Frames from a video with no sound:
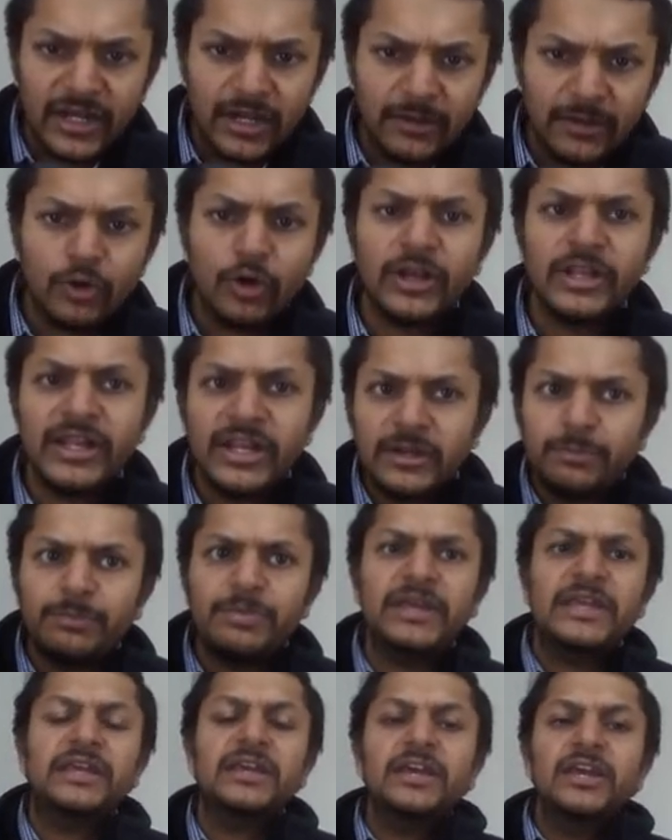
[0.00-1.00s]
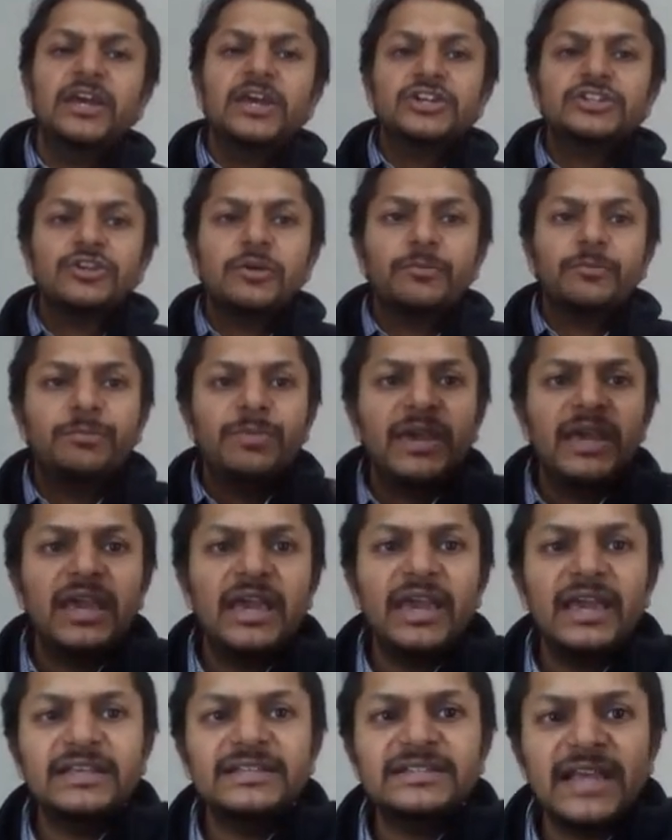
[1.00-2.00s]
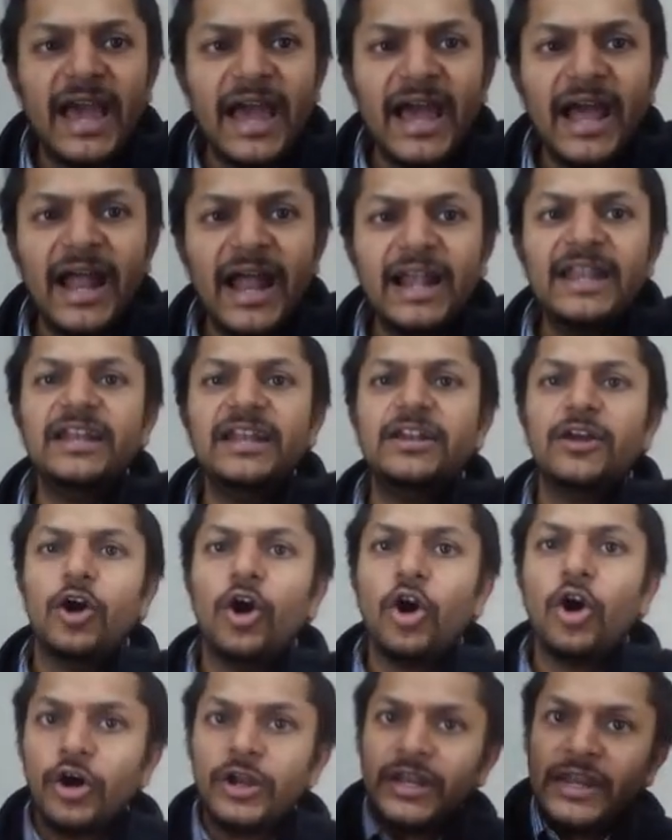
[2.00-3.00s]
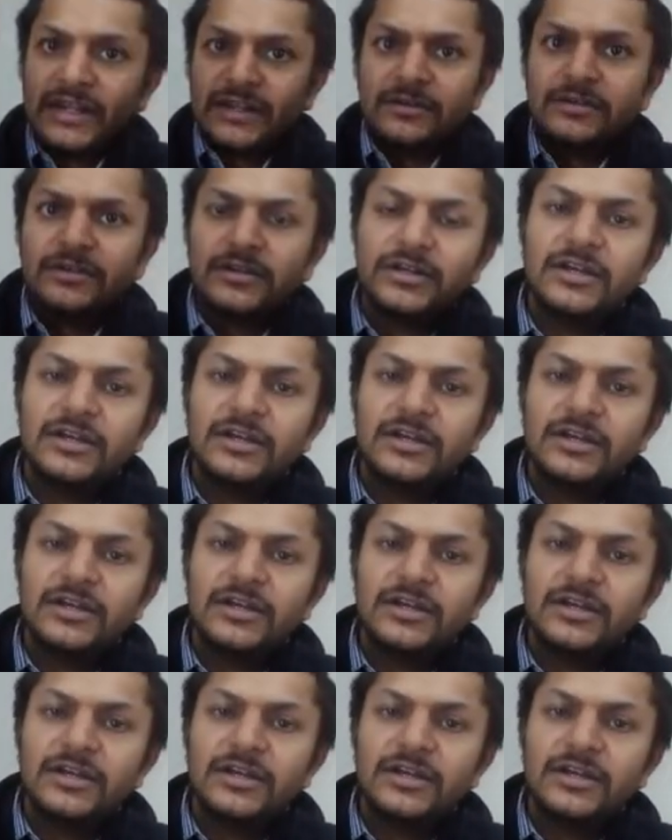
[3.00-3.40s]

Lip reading: I'm calling it B. So B is added on it.